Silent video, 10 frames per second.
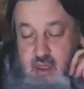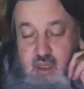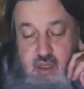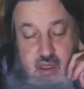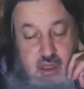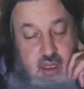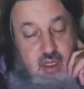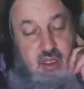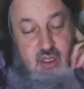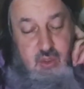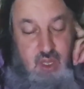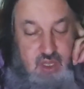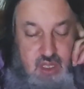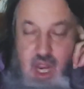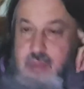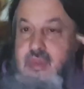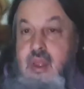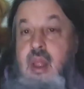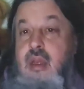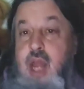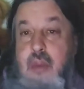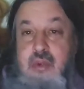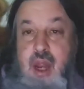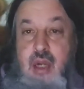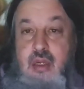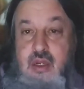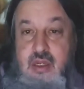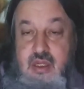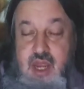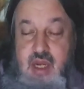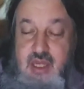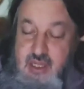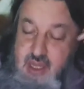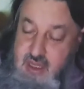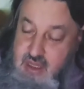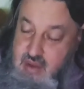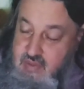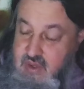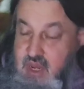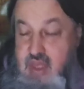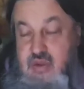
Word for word: And this is what the top top doctors and scientists of, of the day.